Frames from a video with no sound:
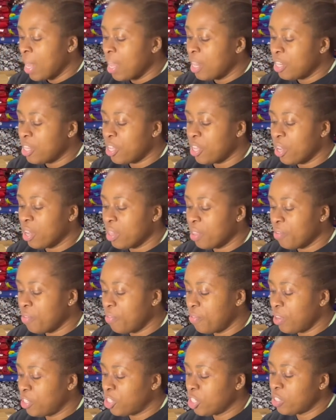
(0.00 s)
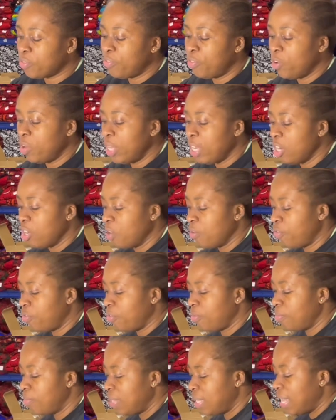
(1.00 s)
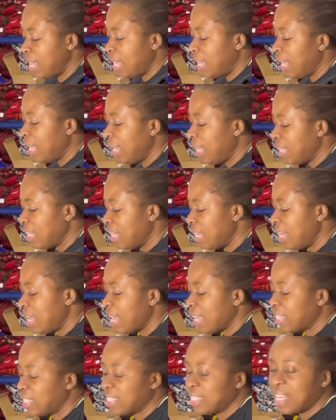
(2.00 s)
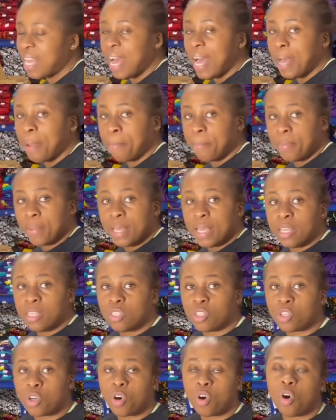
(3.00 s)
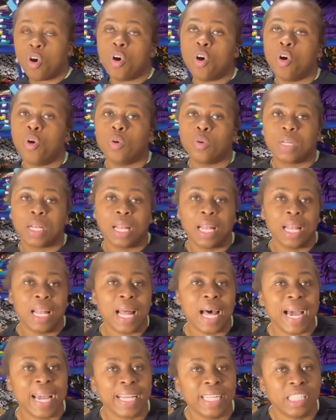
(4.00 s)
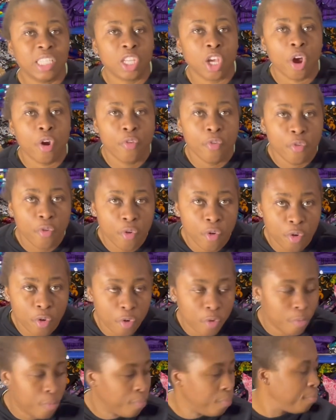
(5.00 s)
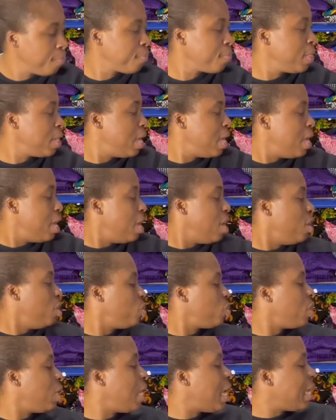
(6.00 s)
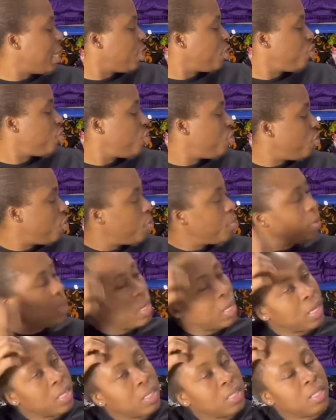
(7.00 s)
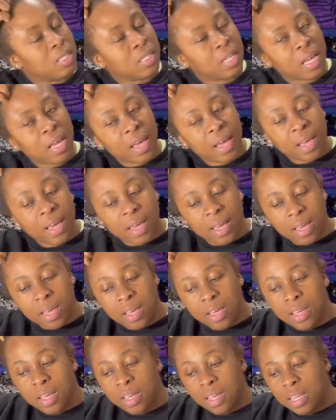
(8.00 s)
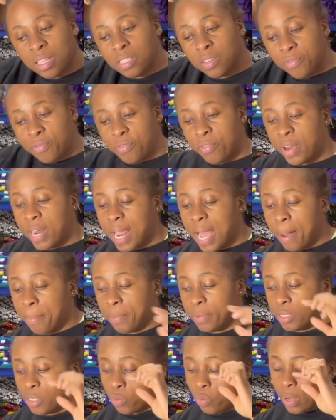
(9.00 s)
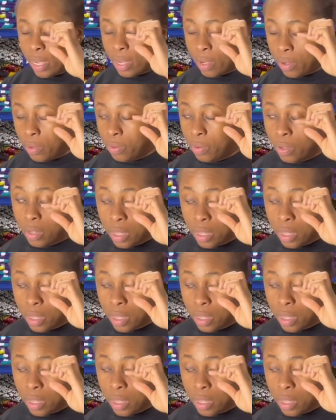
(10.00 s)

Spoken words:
The other thing, just following on from there, the next app is called Lightroom. So Lightroom it's a free app as well.